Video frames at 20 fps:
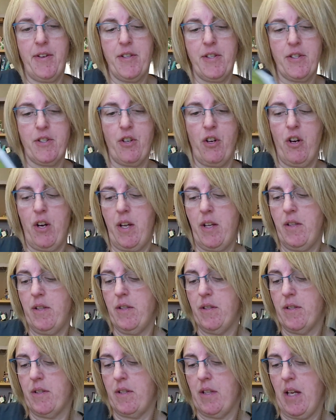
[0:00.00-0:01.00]

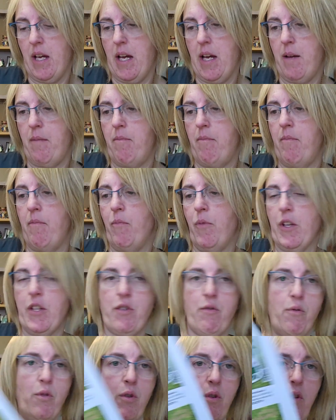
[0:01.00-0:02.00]
designs, which
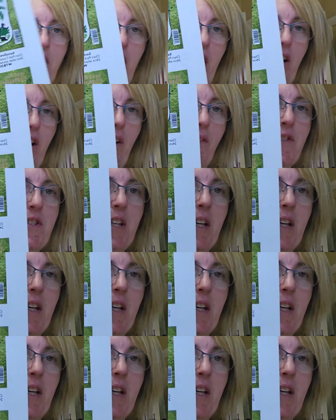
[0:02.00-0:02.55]
are all like obviously